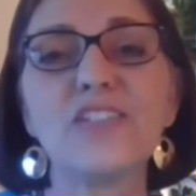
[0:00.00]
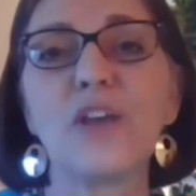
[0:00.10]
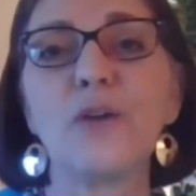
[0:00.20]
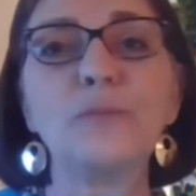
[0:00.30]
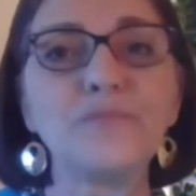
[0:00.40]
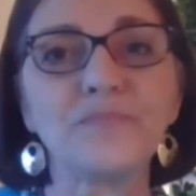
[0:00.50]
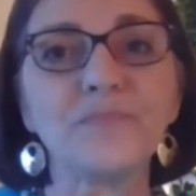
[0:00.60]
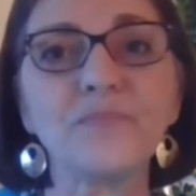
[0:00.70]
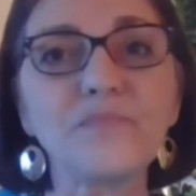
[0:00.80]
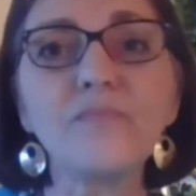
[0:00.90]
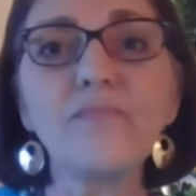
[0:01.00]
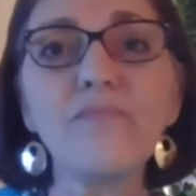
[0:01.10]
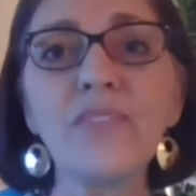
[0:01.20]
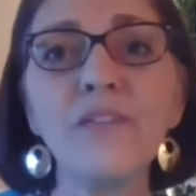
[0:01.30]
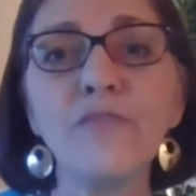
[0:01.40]
So
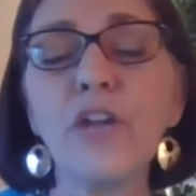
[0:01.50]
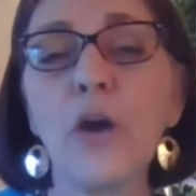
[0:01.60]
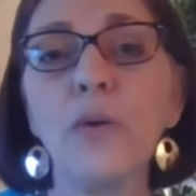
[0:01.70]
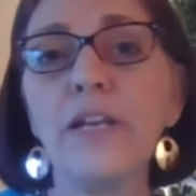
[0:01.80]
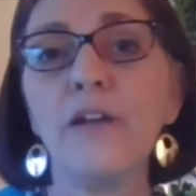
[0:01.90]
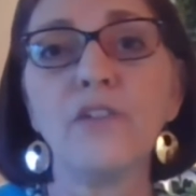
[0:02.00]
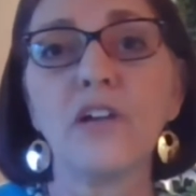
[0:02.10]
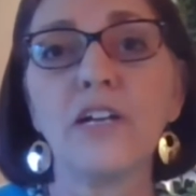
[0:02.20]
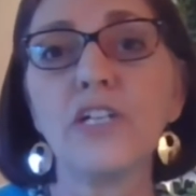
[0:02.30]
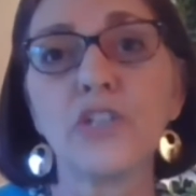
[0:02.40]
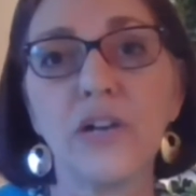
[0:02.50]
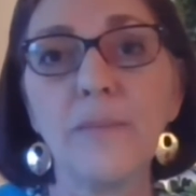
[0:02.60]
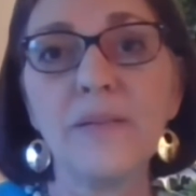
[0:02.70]
if going over on a trip